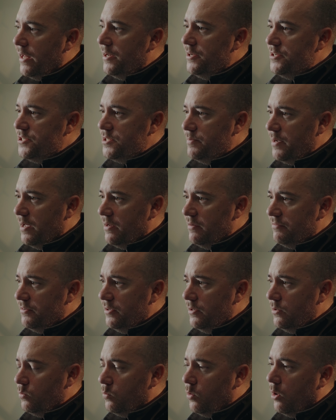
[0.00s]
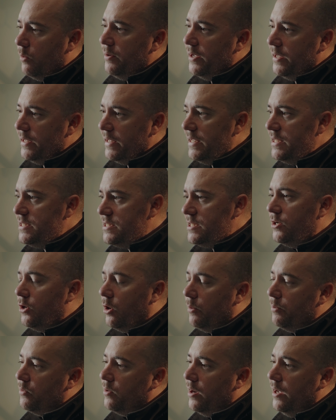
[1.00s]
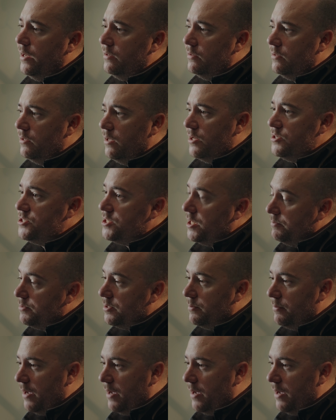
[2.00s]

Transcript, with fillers: energy benefit while being easy to operate and cheap to